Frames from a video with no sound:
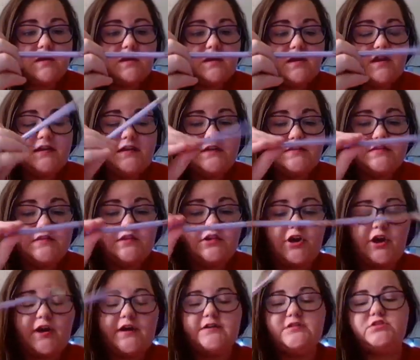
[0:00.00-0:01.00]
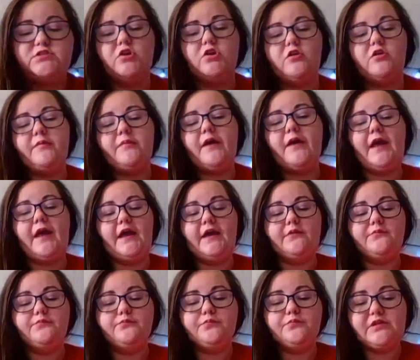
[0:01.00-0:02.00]
It does a great job
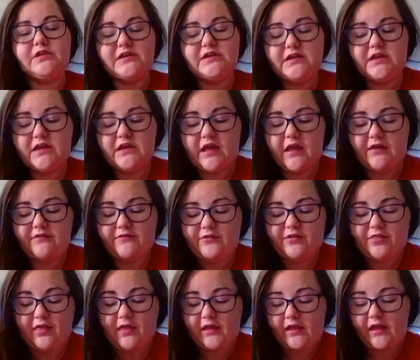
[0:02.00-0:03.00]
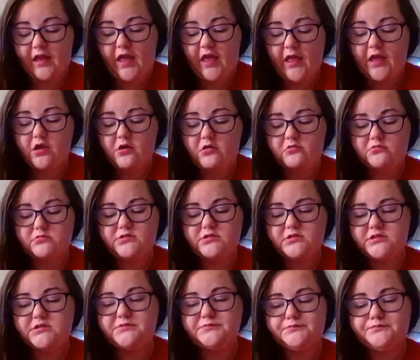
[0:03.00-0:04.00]
at blending everything
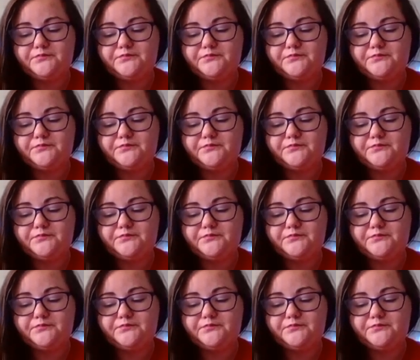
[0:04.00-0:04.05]
out.